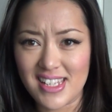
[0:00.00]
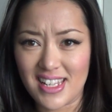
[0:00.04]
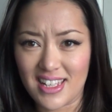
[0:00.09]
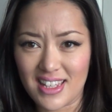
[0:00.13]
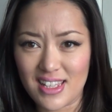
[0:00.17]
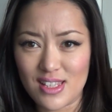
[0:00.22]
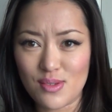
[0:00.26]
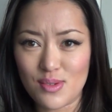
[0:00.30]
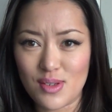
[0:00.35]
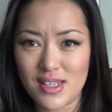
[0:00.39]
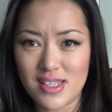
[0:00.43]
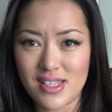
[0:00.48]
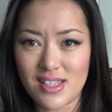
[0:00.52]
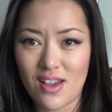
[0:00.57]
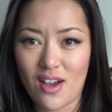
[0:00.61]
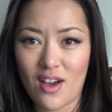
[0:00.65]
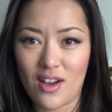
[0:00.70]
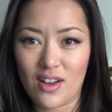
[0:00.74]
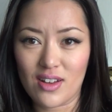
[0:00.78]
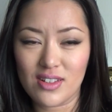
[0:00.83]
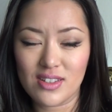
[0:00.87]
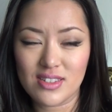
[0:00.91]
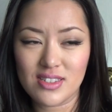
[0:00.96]
that's what it's
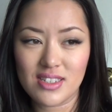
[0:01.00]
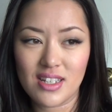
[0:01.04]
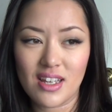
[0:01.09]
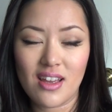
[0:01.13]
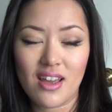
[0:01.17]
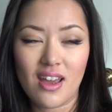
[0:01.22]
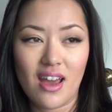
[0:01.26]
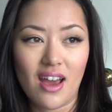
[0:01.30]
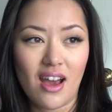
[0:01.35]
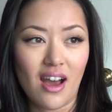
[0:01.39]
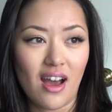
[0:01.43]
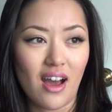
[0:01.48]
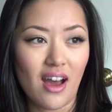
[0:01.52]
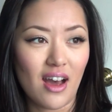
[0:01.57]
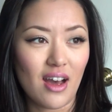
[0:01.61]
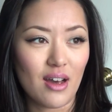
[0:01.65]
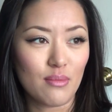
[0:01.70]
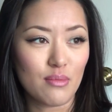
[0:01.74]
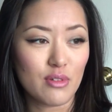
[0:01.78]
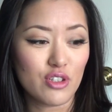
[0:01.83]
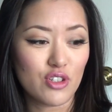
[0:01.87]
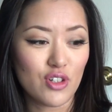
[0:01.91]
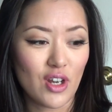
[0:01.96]
called,
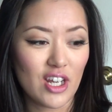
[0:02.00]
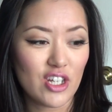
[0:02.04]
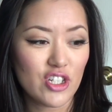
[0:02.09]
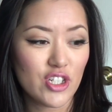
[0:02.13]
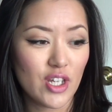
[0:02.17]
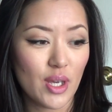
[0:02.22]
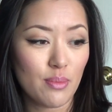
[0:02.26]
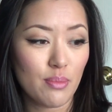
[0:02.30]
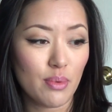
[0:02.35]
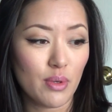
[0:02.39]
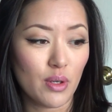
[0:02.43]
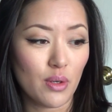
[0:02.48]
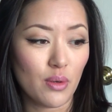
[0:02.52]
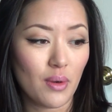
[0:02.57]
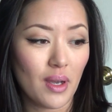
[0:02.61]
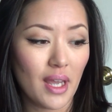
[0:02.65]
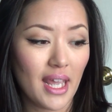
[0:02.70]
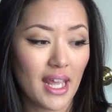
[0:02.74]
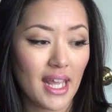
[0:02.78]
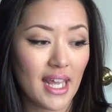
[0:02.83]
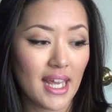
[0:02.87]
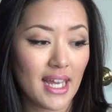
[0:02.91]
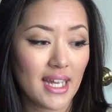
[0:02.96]
dry shampoo.
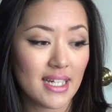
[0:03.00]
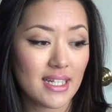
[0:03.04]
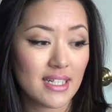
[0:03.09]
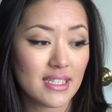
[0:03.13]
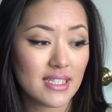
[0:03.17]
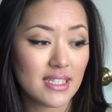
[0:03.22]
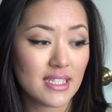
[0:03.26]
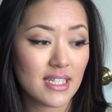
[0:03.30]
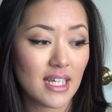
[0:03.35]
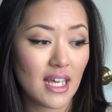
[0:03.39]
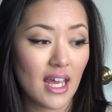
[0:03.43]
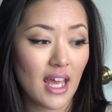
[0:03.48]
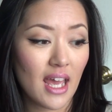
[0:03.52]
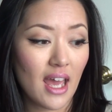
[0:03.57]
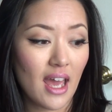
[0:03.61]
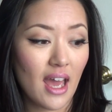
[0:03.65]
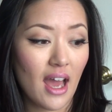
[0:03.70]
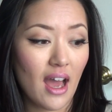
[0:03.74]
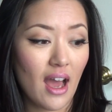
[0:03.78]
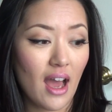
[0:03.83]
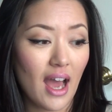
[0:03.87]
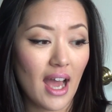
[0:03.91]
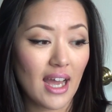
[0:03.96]
And
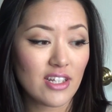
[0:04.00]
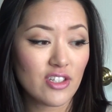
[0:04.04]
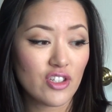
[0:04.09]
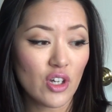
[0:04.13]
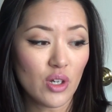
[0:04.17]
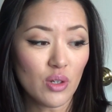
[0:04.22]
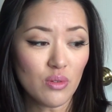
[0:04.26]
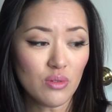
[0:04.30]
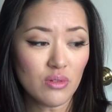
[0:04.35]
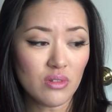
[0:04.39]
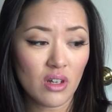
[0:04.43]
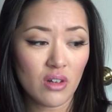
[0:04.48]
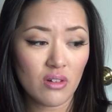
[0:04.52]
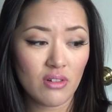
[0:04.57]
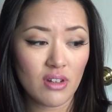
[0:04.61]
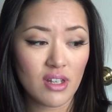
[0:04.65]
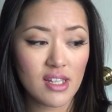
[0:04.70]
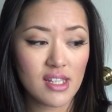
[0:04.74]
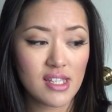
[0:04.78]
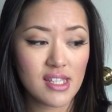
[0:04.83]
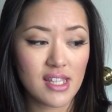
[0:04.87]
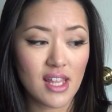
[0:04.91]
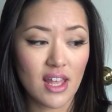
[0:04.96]
I don't
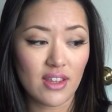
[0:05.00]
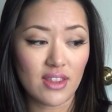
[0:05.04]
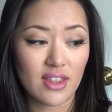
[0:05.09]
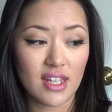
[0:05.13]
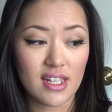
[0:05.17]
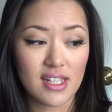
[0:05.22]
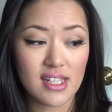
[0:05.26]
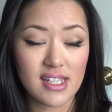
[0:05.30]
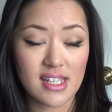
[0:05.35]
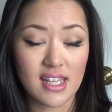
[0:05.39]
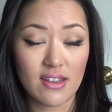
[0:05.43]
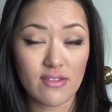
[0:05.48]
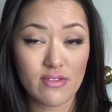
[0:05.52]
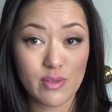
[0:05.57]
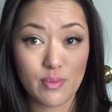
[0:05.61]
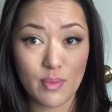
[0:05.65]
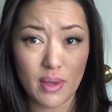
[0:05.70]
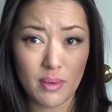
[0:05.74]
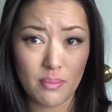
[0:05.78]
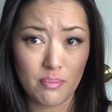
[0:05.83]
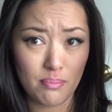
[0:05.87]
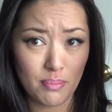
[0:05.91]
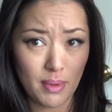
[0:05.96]
notice that this gives
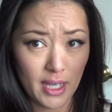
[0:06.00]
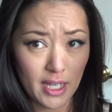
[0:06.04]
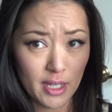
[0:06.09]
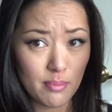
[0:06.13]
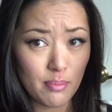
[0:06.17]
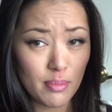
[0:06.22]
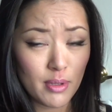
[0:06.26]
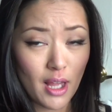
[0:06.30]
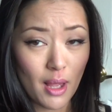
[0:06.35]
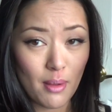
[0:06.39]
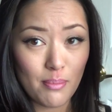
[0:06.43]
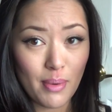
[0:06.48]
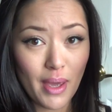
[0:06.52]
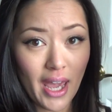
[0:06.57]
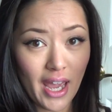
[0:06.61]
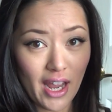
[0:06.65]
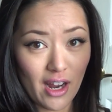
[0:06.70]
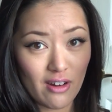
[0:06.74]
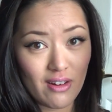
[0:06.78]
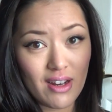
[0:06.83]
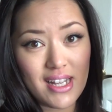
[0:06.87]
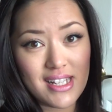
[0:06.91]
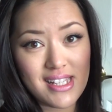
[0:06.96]
me big plump
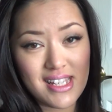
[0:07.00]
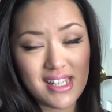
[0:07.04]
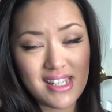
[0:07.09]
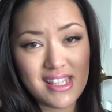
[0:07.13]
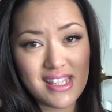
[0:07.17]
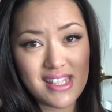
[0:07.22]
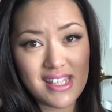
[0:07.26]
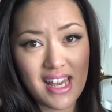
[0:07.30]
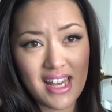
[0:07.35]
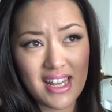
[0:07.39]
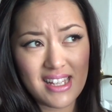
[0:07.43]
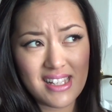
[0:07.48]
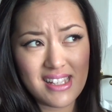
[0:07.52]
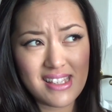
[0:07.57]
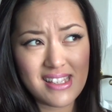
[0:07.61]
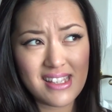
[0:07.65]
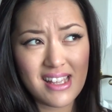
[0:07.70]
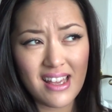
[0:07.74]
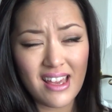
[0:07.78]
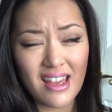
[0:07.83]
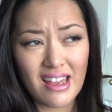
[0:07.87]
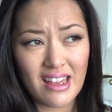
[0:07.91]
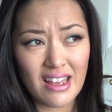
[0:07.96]
hair as it says.